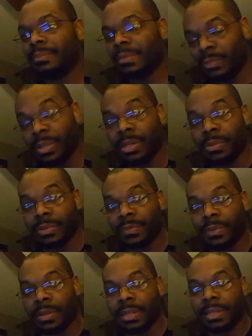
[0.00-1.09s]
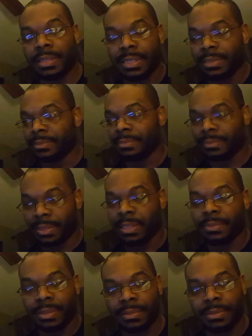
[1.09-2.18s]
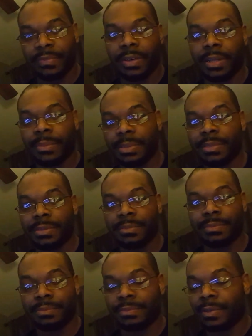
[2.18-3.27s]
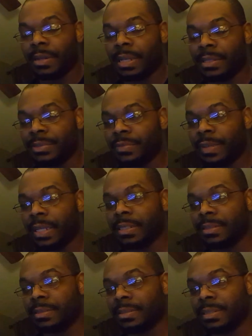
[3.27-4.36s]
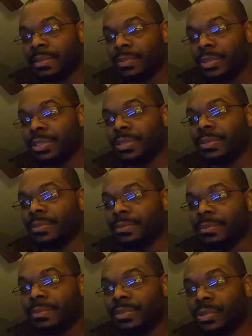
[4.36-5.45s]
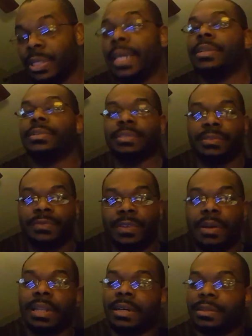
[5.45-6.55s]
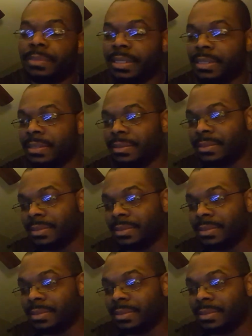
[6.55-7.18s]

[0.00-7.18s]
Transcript: One went on was Fallout, and then bam, the developers of Fallout New Vegas and the original creators of Fallout are making this.